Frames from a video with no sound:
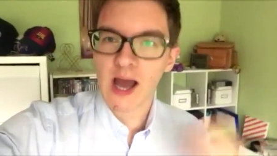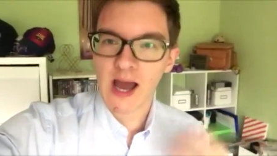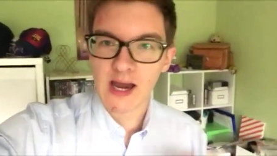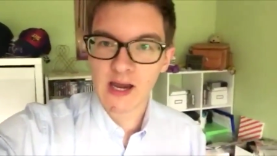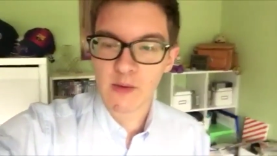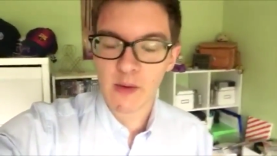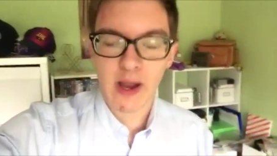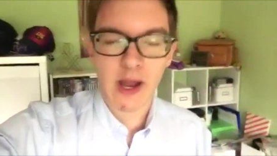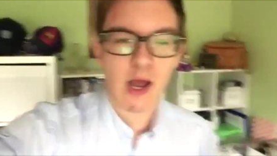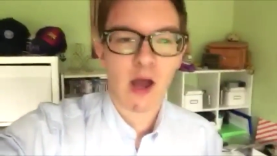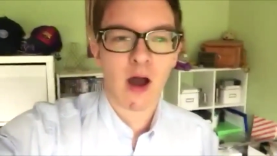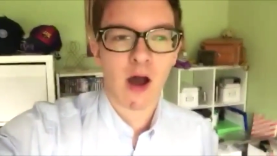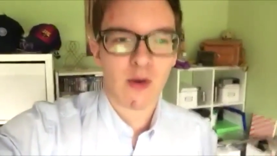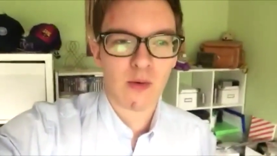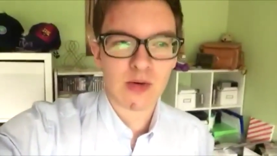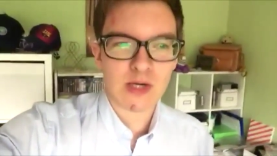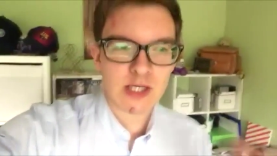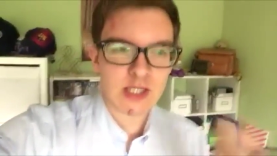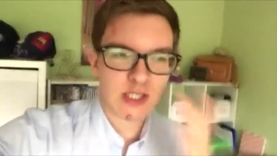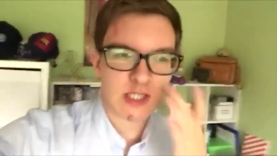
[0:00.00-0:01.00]
Anyway, I
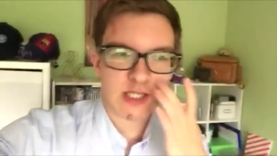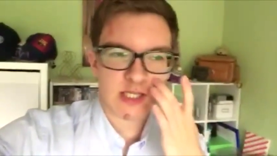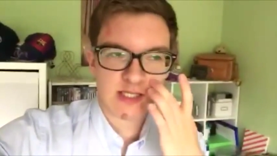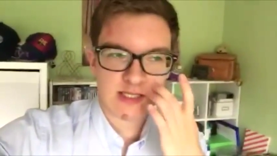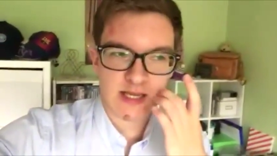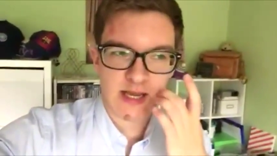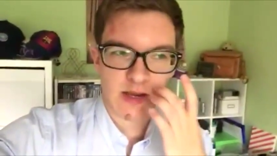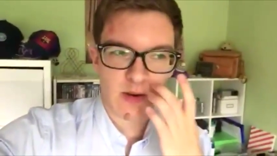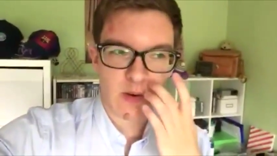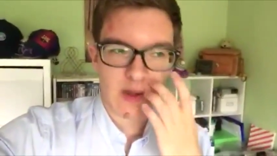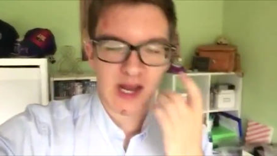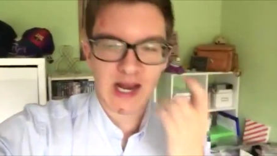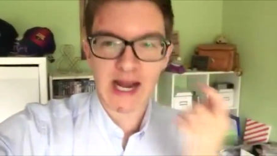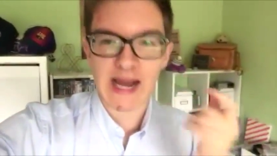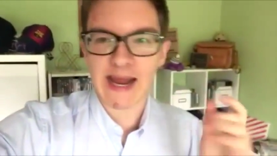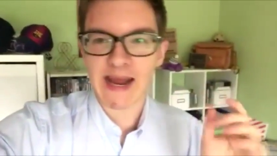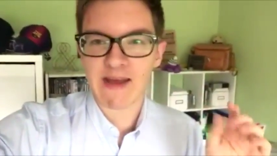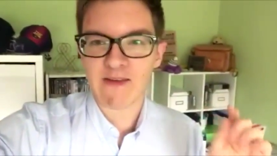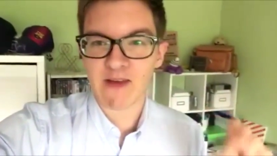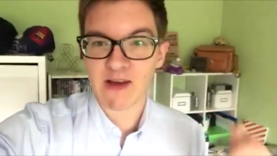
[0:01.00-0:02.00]
wanted to just say
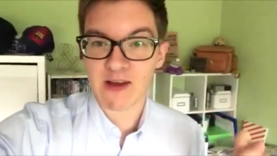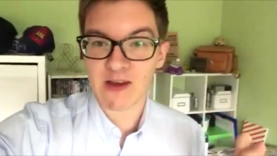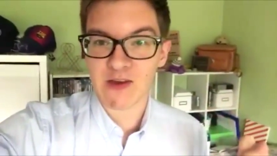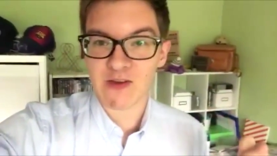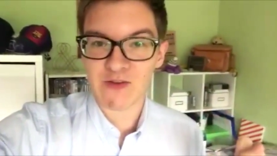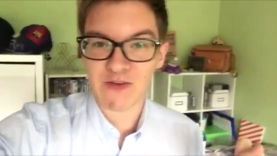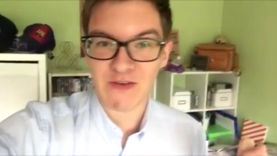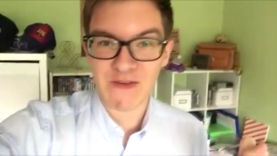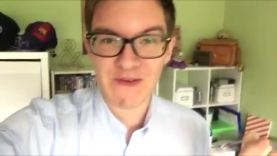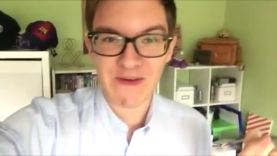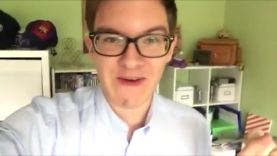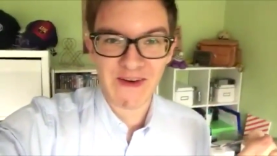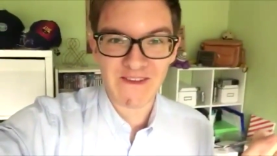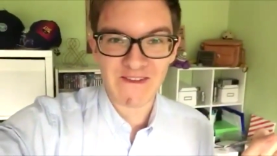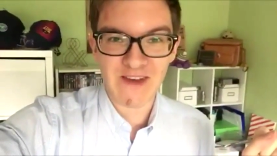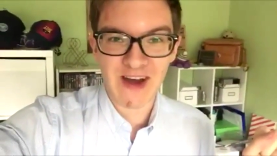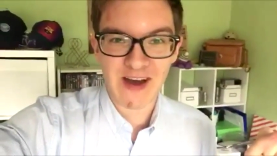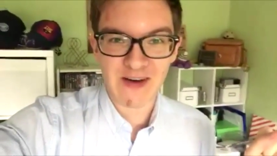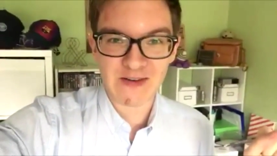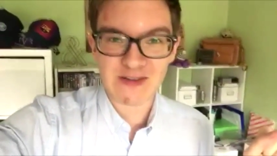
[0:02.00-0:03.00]
quickly thank you for a
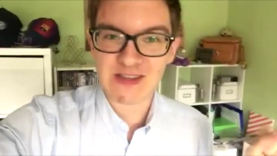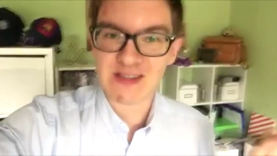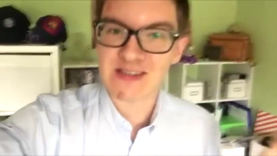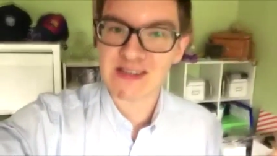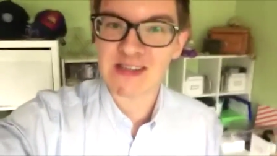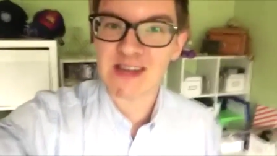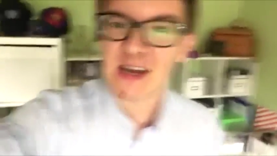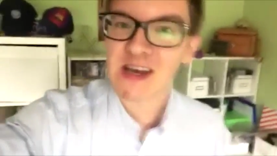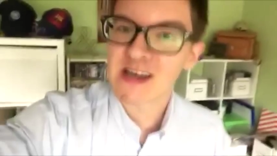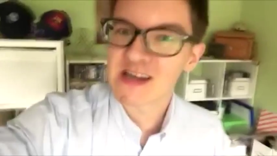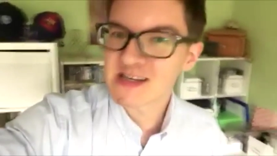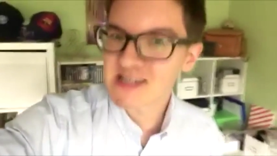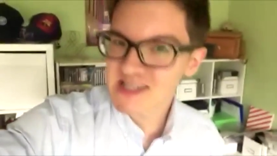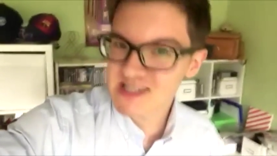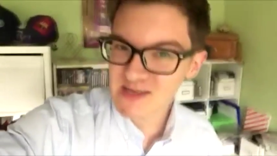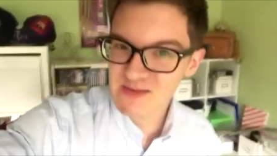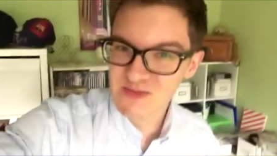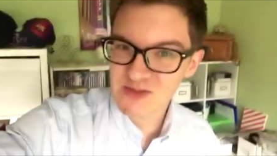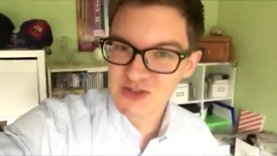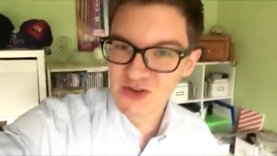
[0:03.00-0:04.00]
thousand
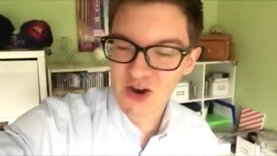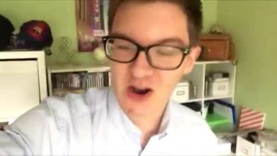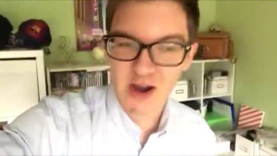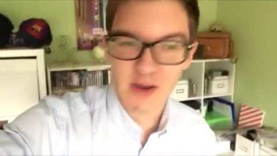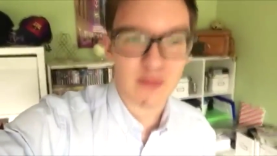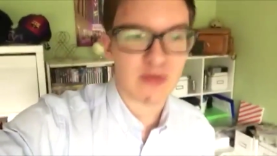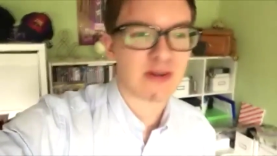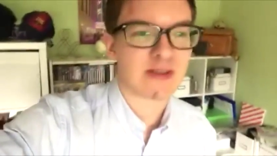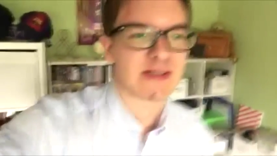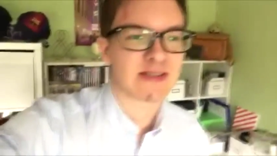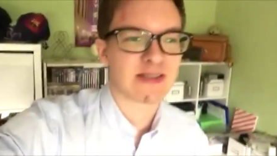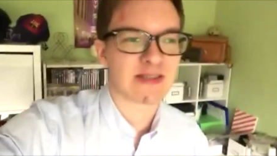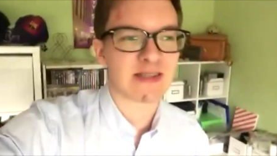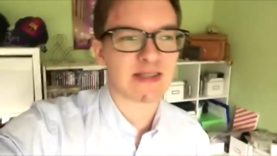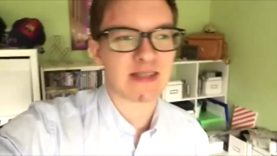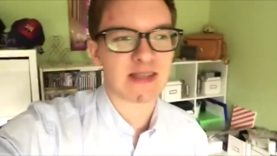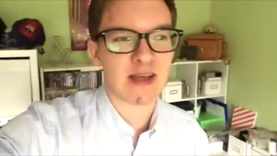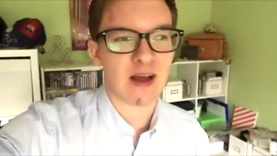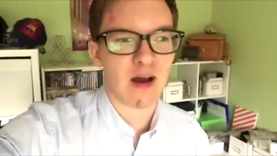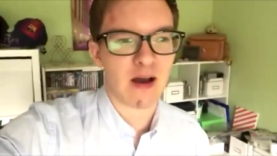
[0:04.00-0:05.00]
subscribers
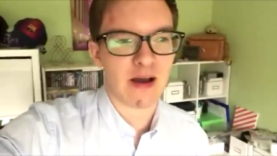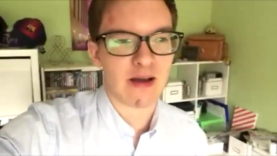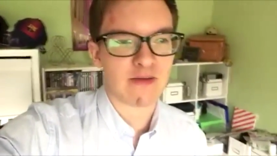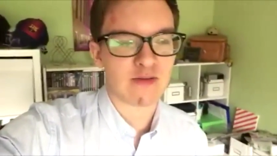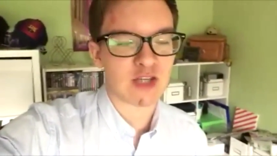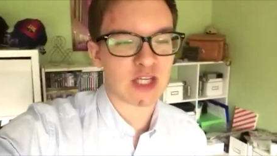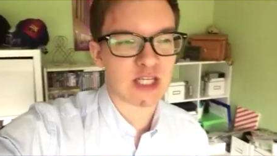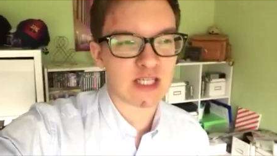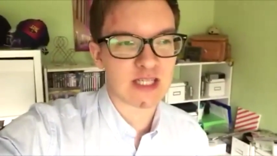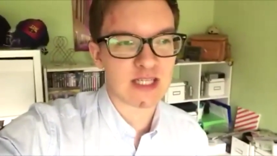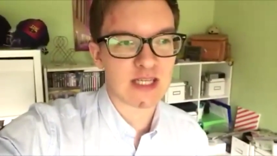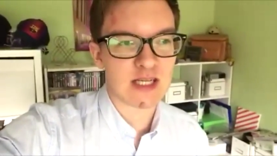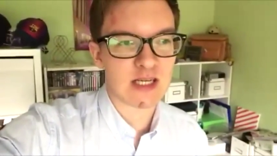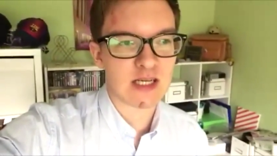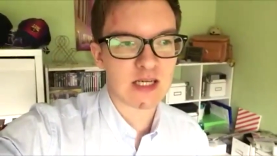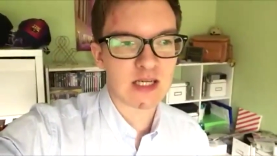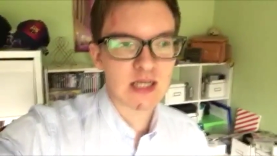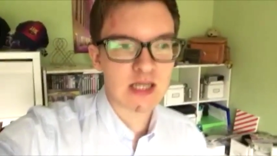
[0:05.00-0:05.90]
because I have just